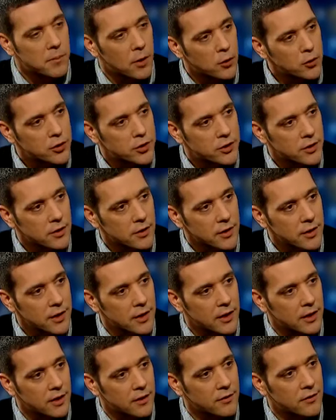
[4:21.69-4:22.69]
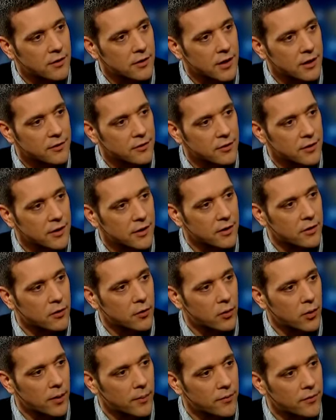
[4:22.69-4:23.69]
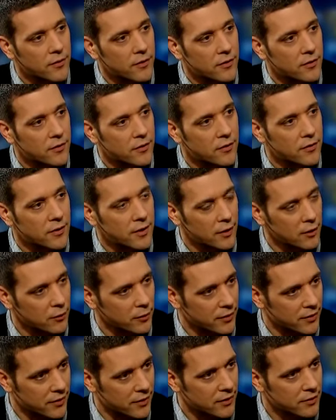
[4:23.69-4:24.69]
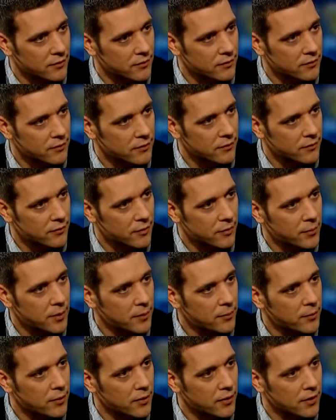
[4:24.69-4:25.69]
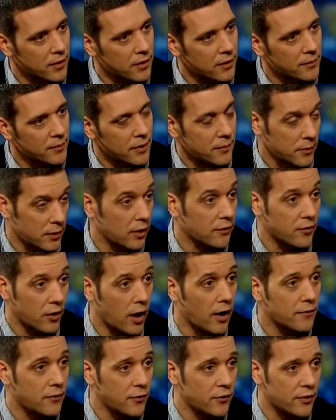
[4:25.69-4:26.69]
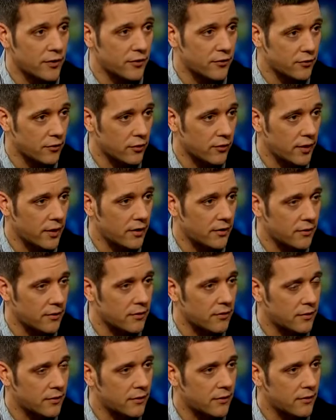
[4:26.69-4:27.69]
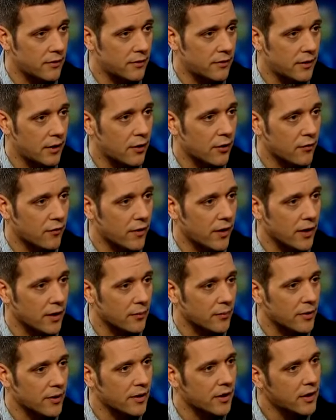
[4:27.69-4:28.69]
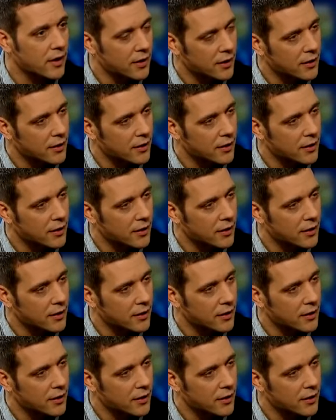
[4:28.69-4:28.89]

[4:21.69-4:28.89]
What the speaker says: emotionally and intellectually equipped to deal with it? Some people, it's obviously so terrifying, but